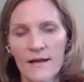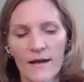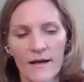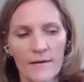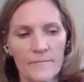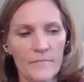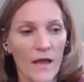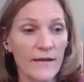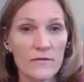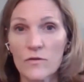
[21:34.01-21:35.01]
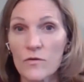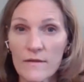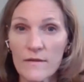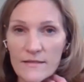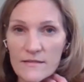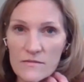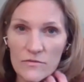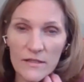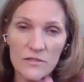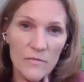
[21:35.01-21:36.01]
I don't know that that's the
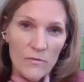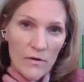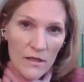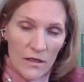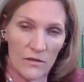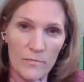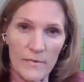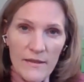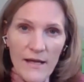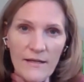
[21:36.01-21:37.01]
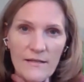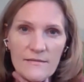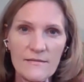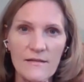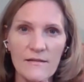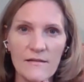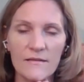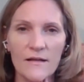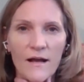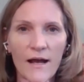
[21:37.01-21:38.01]
direction we want to go, but that is
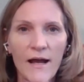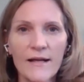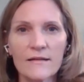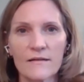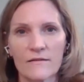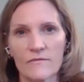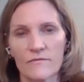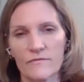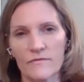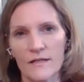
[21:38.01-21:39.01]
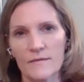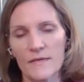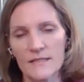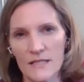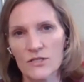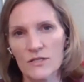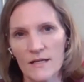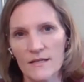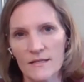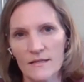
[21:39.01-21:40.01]
the kind of attention I
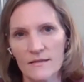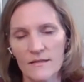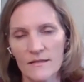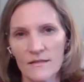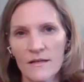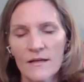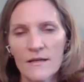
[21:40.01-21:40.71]
think that the